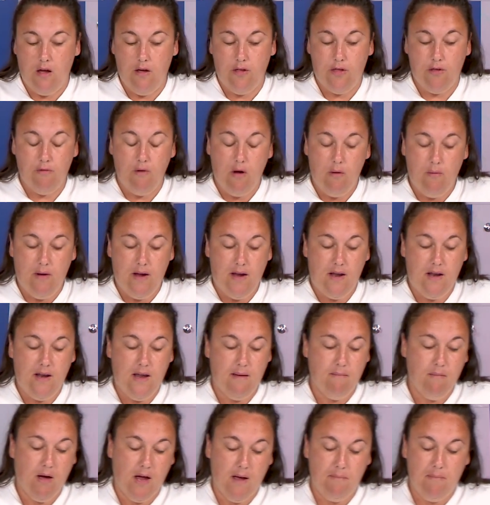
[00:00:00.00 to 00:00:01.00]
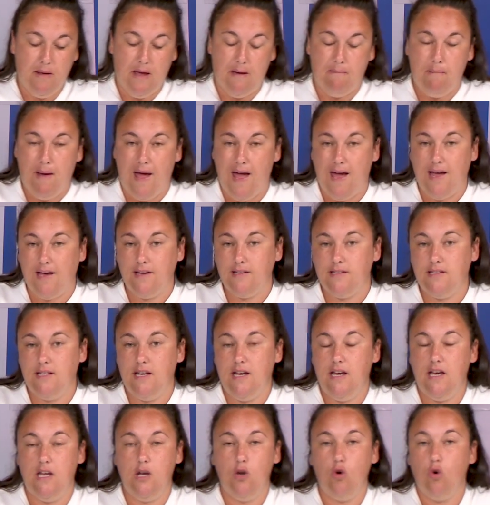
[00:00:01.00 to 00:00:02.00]
throw-in, it might be a
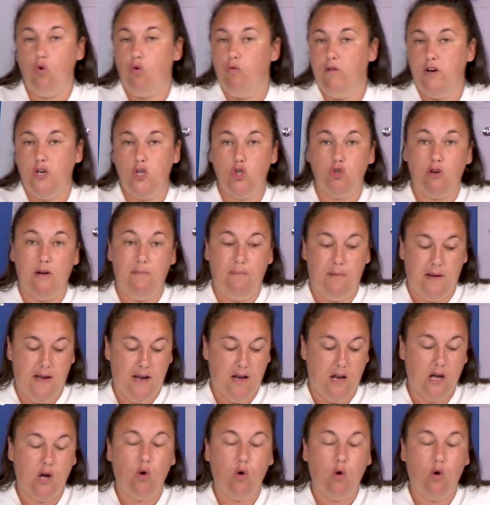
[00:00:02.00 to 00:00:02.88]
pass-in, or a dribbling.